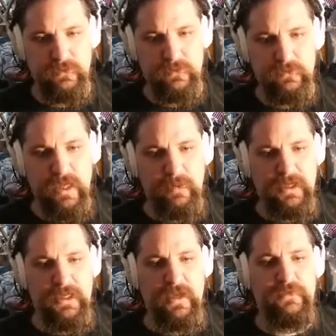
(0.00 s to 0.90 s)
Now,
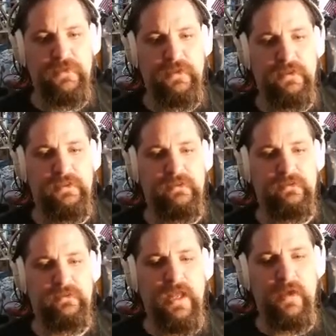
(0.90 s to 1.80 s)
because the
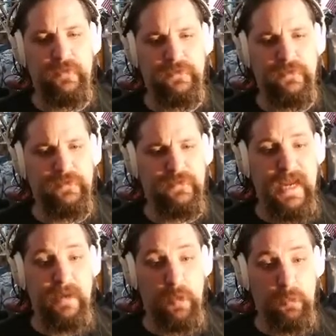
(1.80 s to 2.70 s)
levels in this
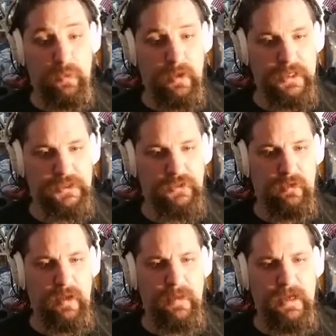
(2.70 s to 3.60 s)
game are pretty
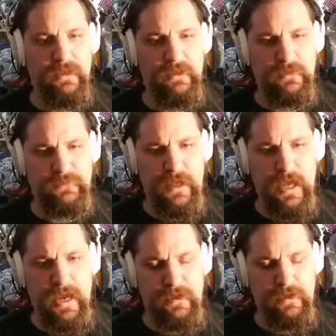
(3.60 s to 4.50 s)
short, I'm not going to
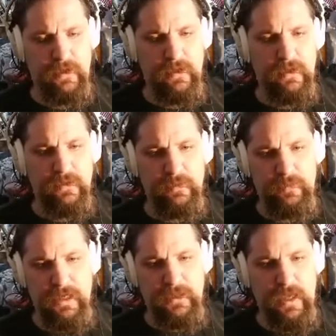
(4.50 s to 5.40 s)
divide them
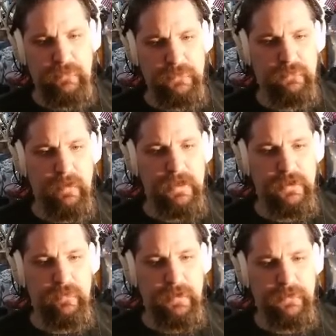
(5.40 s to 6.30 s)
by levels the way I
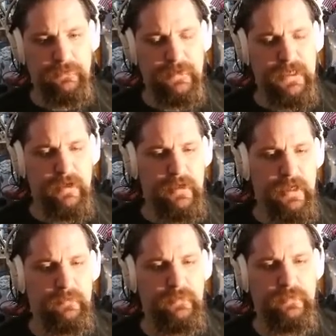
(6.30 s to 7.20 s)
do other video
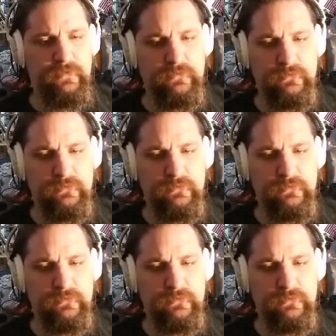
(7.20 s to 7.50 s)
games.